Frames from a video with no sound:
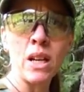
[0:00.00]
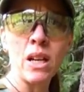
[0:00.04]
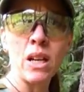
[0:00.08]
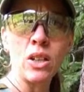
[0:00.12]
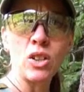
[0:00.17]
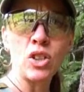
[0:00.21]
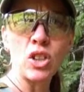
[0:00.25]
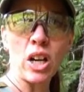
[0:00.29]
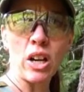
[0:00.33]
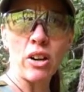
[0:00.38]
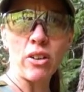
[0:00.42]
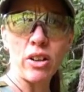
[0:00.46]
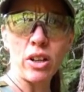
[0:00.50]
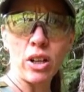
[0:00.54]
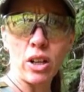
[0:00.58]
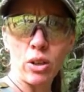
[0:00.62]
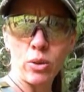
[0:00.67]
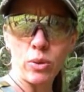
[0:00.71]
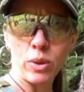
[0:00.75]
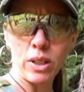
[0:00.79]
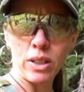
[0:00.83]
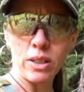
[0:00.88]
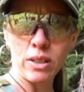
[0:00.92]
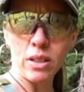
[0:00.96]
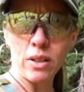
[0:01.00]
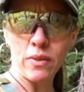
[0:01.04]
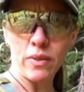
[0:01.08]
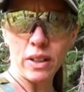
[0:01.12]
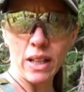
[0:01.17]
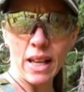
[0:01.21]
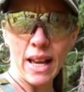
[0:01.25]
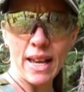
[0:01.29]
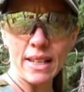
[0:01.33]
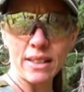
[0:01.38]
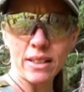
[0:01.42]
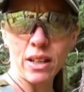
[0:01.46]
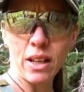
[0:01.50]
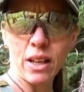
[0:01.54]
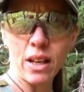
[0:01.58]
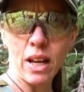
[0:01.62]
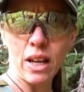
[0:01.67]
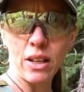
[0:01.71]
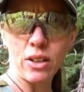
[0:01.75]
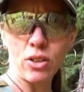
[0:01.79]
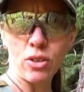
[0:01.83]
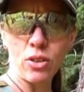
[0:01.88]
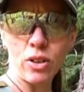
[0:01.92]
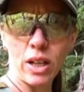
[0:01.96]
Jared Owens of
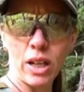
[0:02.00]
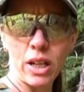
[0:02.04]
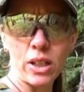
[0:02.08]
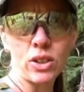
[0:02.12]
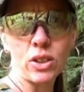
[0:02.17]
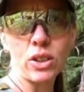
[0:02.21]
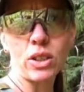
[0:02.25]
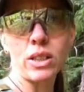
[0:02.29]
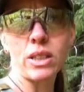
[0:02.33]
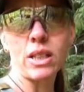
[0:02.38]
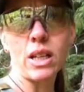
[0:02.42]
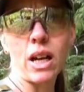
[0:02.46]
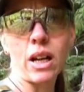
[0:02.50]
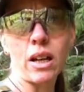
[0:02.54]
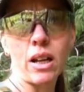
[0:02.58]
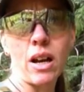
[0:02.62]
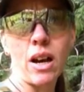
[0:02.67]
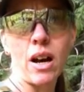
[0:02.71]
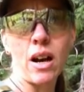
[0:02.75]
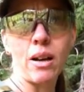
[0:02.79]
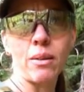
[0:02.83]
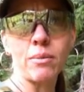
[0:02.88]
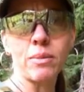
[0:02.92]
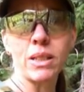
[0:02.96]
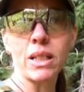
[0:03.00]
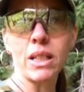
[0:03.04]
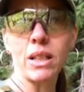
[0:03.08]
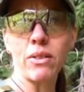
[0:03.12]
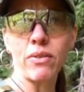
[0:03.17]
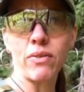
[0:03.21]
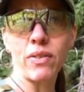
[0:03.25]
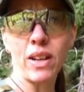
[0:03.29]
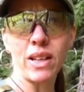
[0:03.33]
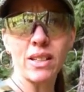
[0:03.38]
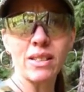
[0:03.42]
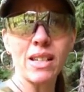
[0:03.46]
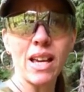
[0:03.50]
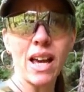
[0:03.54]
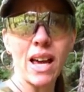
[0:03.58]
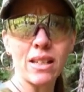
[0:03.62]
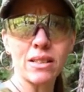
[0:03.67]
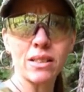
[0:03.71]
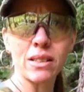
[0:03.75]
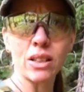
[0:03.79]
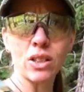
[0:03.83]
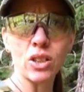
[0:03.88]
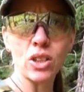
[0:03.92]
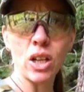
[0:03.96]
AlaskaGuideCreations.com did a
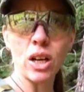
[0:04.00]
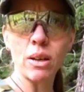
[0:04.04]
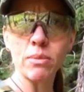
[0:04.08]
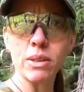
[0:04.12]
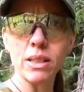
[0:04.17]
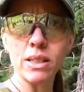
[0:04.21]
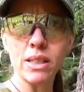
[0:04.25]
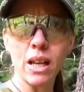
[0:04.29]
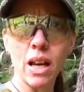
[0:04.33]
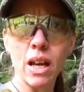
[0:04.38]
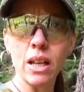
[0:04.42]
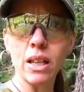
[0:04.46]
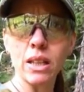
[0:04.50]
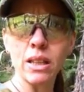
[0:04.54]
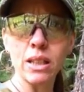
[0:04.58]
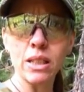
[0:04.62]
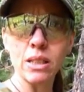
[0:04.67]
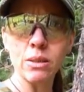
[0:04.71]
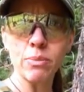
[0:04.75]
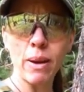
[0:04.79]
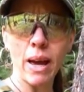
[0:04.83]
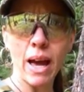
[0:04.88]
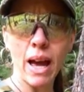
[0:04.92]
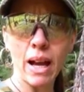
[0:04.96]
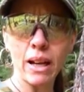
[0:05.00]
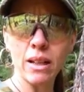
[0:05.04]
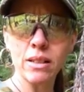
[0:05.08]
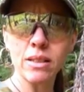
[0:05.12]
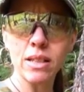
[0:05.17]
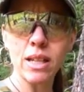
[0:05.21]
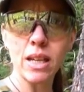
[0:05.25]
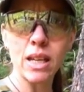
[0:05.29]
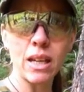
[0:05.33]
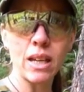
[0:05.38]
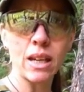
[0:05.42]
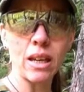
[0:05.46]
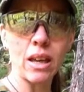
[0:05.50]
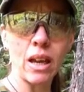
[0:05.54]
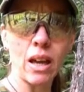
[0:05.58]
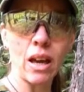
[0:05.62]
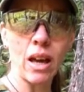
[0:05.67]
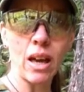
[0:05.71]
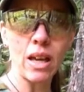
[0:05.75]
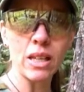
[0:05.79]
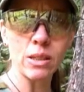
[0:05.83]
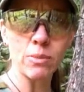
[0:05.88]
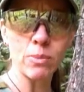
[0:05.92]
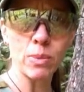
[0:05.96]
fantastic job designing these packs. He
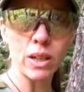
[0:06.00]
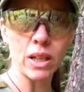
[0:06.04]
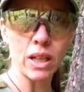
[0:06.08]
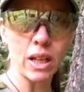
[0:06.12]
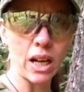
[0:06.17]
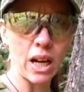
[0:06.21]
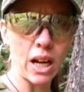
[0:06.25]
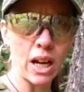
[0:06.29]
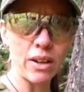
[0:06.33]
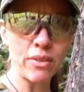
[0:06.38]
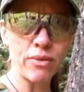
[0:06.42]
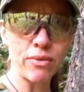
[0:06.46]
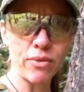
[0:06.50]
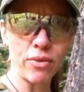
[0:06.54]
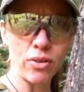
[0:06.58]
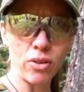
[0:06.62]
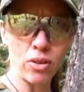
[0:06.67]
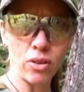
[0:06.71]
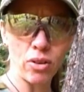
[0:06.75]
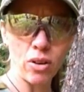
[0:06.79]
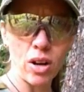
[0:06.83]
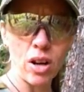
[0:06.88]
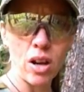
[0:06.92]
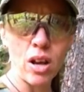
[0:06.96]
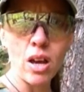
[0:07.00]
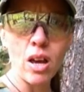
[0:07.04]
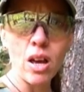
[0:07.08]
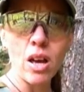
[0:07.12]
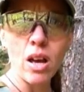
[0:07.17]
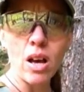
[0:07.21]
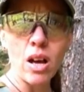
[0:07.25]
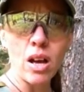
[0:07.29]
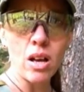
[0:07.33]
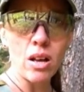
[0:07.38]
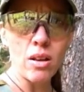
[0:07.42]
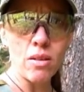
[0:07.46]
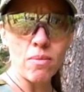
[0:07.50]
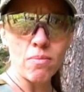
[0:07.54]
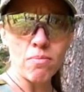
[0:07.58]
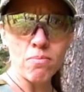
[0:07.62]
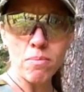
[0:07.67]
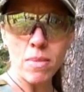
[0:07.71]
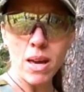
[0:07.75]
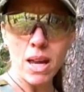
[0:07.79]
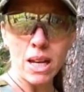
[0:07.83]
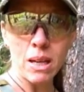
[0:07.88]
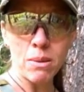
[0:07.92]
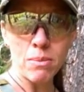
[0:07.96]
has been a guide for
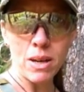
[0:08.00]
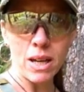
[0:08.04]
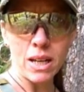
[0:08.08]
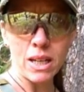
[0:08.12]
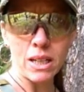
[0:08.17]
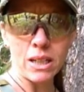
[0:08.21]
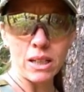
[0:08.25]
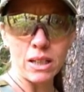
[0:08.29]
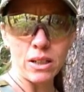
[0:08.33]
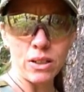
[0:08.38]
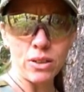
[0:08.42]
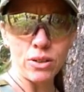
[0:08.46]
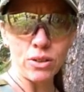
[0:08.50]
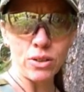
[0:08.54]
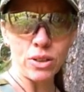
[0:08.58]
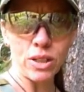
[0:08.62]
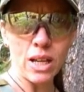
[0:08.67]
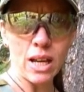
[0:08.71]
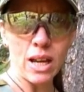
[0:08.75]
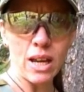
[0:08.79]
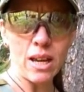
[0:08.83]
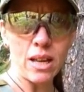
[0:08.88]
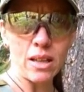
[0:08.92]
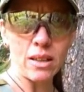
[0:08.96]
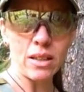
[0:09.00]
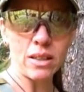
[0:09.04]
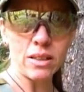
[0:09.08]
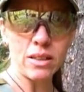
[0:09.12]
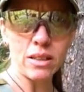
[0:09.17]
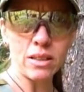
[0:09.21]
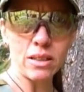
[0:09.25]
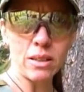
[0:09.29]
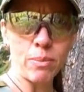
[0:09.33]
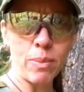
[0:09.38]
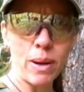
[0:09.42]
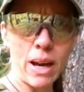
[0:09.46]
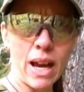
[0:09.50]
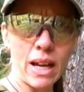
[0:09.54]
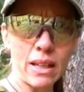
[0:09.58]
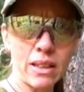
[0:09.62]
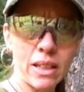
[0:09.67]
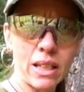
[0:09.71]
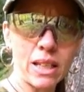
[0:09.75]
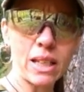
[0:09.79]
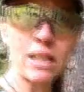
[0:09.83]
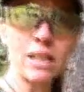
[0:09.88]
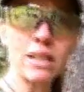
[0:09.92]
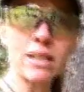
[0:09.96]
many, many years, and this is a pack
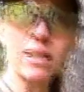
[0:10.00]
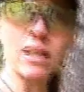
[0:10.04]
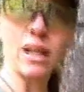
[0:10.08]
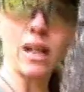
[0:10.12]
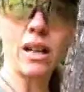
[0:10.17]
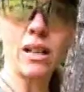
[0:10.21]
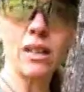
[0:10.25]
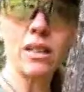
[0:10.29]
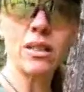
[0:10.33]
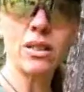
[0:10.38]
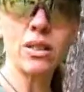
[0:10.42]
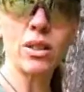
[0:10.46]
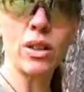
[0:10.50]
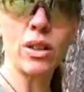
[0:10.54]
that he designed so